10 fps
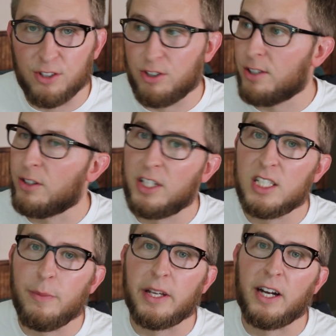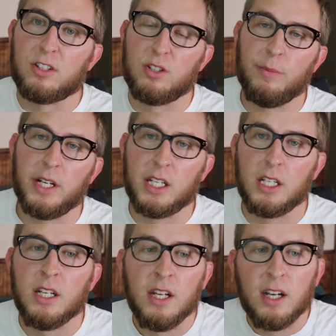They're just looking to make extra
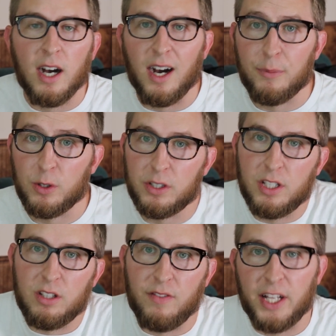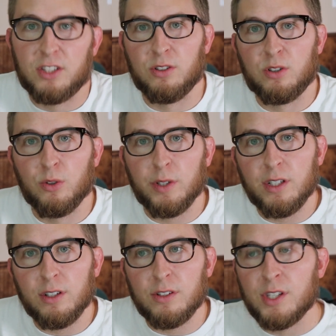money, um, they're looking to advance their
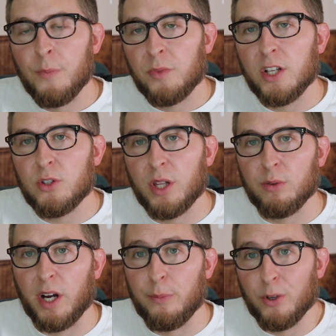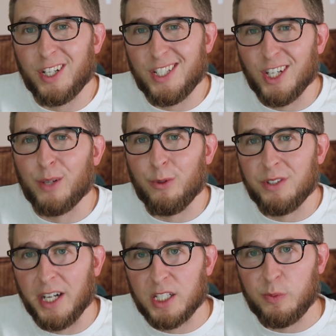careers, and so they write pretty terrible
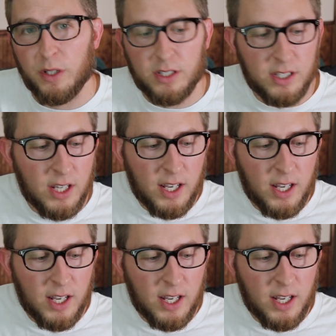textbooks.